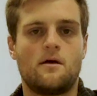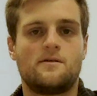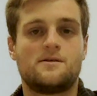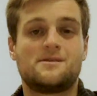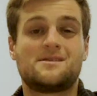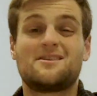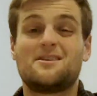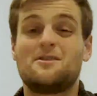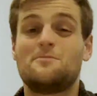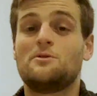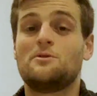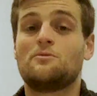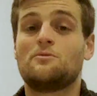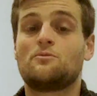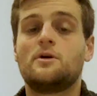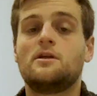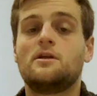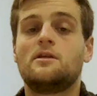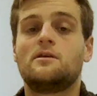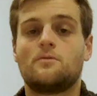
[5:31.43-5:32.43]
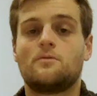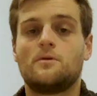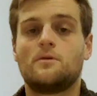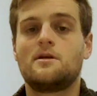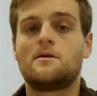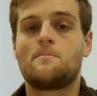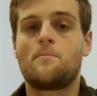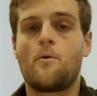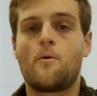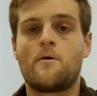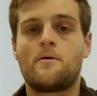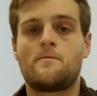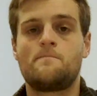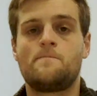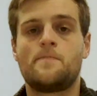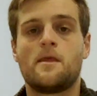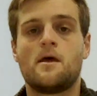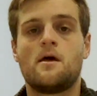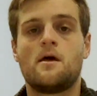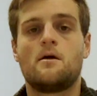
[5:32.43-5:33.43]
This is going to be really, really
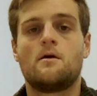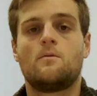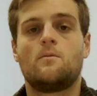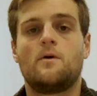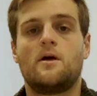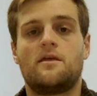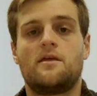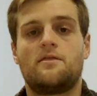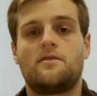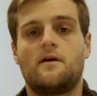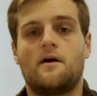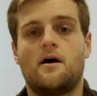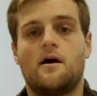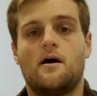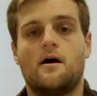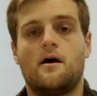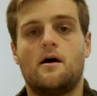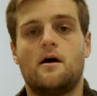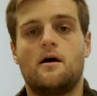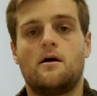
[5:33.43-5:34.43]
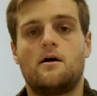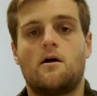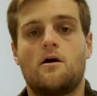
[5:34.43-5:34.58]
important with uh,